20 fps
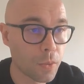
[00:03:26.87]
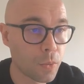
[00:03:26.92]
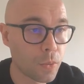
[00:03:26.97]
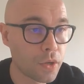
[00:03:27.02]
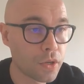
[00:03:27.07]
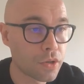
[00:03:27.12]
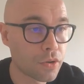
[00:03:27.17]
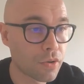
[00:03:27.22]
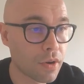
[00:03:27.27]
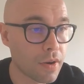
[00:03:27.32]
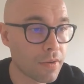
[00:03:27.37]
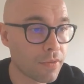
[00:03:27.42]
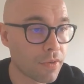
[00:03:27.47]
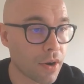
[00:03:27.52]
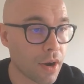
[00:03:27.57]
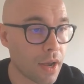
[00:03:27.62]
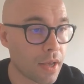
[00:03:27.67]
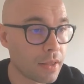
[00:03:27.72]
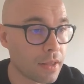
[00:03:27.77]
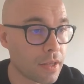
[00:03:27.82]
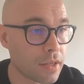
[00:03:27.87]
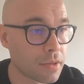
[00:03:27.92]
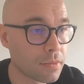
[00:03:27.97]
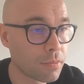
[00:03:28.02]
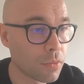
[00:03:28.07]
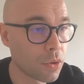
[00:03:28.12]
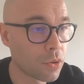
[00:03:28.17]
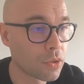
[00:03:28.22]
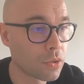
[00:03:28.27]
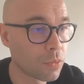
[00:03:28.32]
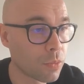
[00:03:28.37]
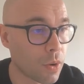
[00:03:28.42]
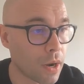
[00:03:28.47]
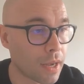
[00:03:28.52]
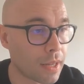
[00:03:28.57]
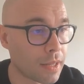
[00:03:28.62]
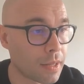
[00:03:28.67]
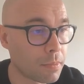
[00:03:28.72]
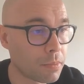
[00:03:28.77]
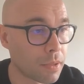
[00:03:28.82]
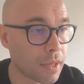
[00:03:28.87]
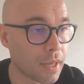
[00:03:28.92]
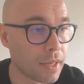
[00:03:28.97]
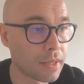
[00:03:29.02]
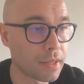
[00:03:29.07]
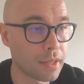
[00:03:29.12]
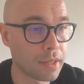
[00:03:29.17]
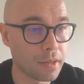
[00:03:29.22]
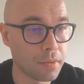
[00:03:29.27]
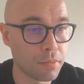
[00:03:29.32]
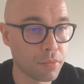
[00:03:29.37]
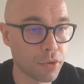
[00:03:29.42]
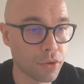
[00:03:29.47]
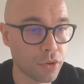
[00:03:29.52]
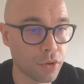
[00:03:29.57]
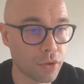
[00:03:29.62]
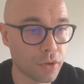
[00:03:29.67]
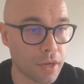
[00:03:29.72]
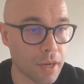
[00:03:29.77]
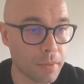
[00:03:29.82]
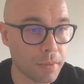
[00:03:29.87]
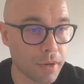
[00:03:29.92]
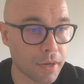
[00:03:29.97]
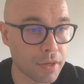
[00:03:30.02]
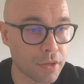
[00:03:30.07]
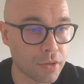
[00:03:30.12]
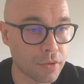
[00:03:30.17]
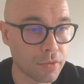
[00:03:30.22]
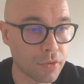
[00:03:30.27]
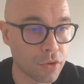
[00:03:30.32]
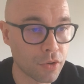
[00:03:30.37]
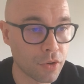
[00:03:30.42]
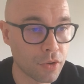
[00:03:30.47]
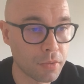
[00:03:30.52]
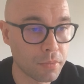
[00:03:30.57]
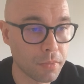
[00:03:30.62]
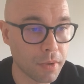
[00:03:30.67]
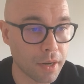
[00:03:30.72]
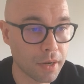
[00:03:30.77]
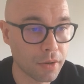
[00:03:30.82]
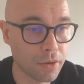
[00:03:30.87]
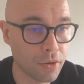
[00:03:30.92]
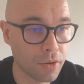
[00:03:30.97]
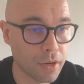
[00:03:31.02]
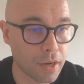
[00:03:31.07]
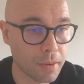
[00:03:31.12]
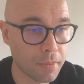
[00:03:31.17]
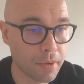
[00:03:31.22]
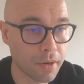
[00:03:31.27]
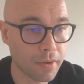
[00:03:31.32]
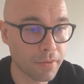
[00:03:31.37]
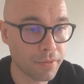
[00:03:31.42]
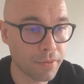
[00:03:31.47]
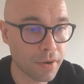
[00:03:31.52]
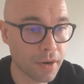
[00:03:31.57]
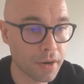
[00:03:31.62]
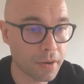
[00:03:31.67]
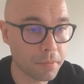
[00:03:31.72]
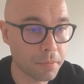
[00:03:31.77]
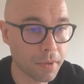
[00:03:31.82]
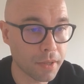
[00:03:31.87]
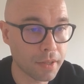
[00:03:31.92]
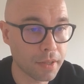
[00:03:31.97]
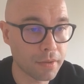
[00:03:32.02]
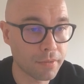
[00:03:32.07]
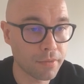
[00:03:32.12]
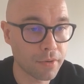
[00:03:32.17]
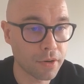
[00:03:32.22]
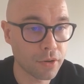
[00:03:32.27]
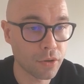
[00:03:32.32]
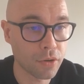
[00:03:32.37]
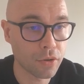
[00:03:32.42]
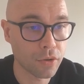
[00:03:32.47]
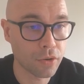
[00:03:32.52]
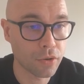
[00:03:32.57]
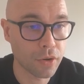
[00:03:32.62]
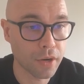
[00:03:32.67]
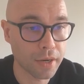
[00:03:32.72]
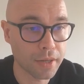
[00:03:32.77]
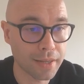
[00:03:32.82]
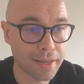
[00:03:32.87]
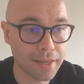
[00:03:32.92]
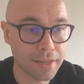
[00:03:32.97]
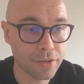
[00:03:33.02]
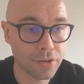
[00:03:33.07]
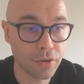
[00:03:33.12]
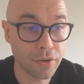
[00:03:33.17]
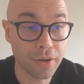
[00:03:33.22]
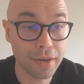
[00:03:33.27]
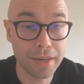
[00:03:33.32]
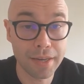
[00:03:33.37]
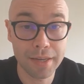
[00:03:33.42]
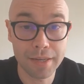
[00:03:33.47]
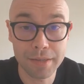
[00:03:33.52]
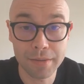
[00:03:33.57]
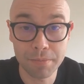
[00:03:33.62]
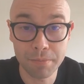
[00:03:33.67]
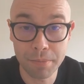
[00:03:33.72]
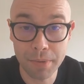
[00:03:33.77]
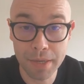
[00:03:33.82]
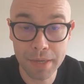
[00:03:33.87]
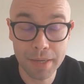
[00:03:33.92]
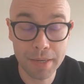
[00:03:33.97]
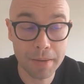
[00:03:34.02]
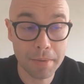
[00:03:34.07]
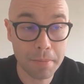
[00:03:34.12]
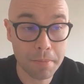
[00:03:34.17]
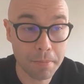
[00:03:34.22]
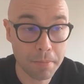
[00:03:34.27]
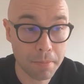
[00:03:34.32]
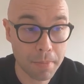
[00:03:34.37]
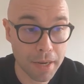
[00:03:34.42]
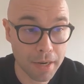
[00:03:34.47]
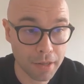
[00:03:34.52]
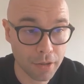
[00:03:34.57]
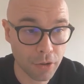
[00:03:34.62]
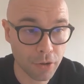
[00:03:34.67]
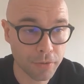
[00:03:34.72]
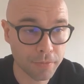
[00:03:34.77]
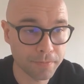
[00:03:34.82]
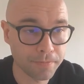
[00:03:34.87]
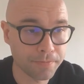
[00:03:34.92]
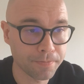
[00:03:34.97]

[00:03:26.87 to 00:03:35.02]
Which grape variety is most widely planted in Bordeaux? Cabernet Sauvignon, Merlot, Cabernet Franc, Petit Verdot. Correct answer is B, Merlot.